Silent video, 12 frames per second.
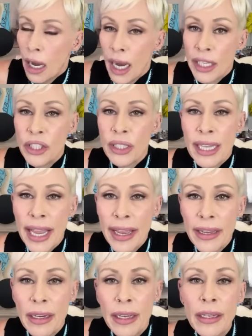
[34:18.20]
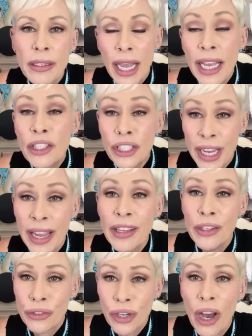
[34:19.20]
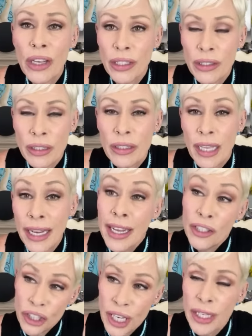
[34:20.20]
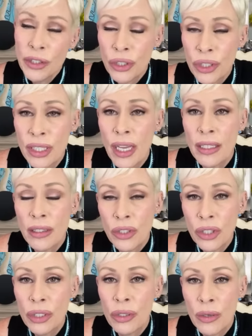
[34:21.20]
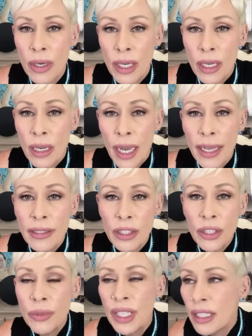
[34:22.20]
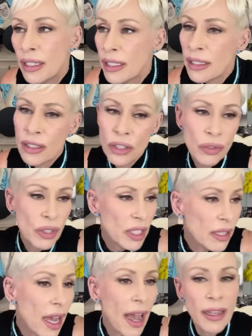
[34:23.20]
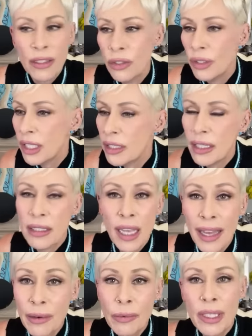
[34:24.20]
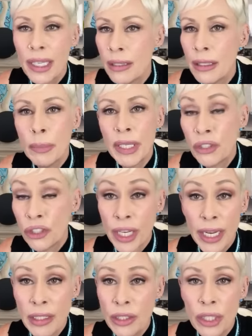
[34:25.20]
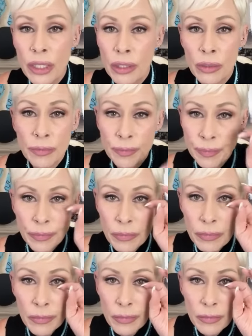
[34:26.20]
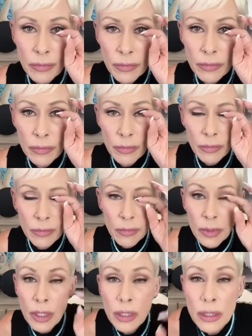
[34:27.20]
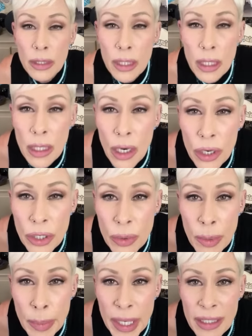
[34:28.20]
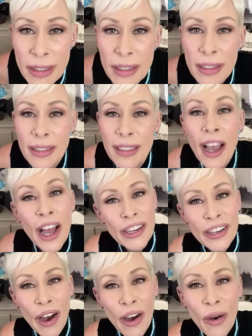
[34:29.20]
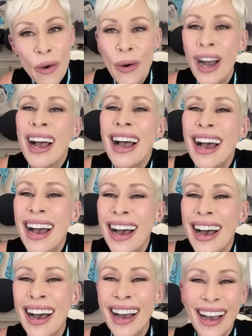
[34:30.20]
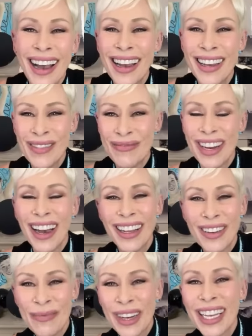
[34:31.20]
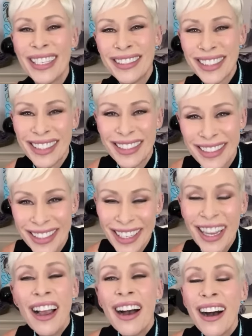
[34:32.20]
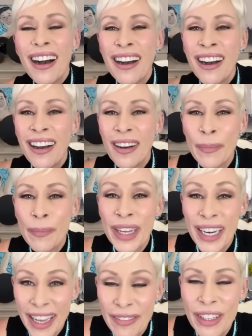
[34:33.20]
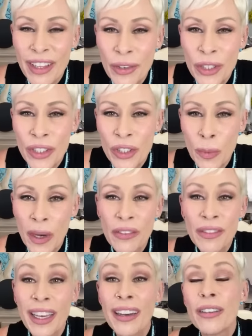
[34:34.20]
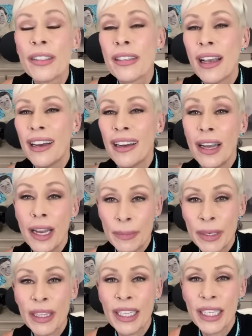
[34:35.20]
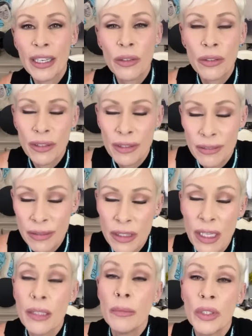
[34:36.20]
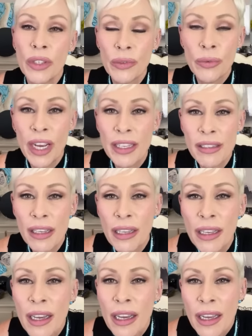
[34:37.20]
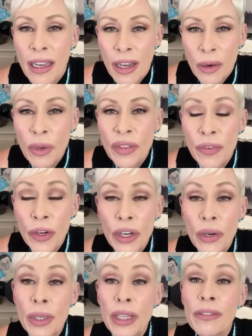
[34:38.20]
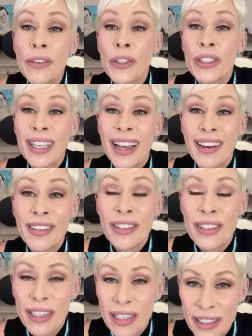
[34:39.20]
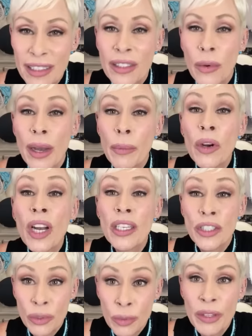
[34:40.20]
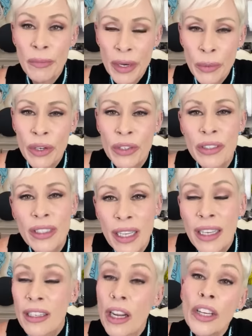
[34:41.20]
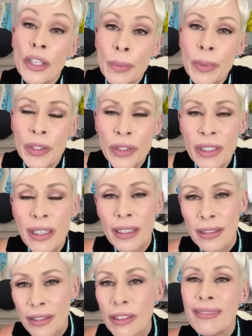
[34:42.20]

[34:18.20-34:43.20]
I just can't. Educate your daughters and educate your sons too. And you need this and you need that. And you need this. I don't need to be chained to you. Mm-mm. Let's see. Are you a Pisces? No, I'm not a Pisces. But I have a loaded 12th house. I'm a Leo, sun, moon, and rising. With Virgo in the first house. So I will cut you with my words. Not you personally.